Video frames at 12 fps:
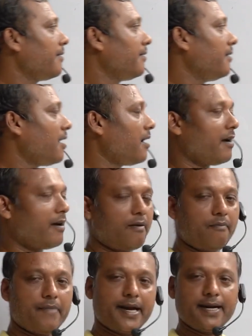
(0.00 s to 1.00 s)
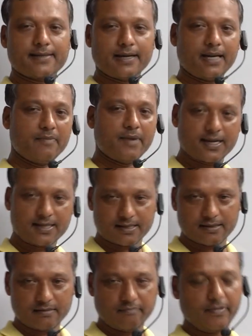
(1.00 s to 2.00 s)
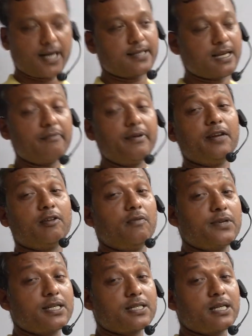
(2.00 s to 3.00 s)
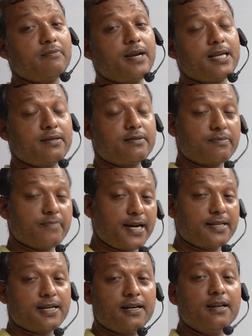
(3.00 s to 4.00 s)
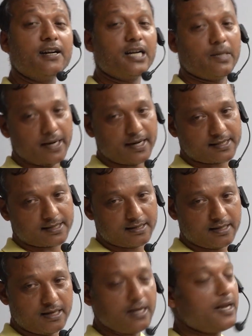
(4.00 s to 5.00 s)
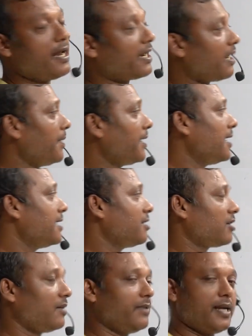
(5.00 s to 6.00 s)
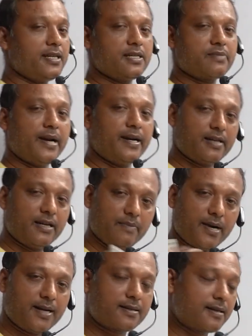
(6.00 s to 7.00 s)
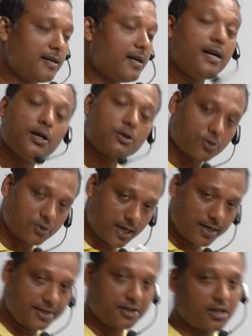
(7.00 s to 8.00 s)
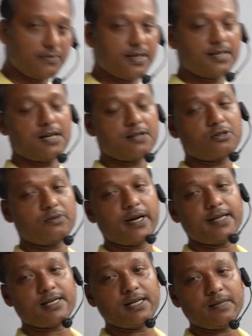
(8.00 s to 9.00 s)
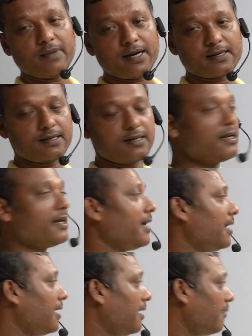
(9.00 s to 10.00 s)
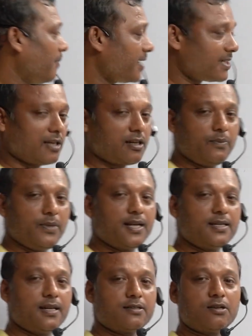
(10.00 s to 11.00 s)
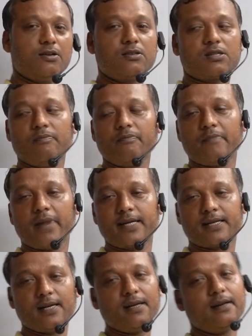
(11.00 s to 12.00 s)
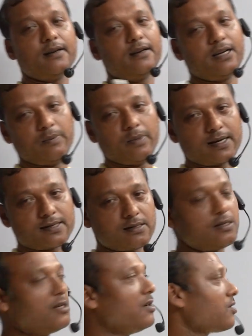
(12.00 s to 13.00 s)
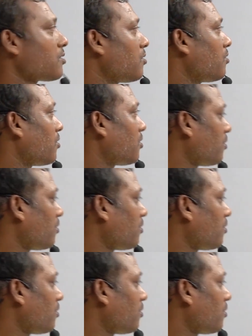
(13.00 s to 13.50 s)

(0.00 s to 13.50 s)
the merits and demerits, because every economic system has its merits and demerits. A capitalist economy has its merits and demerits. A socialist economy has also merits and demerits. A mixed economy has also some merits and demerits. So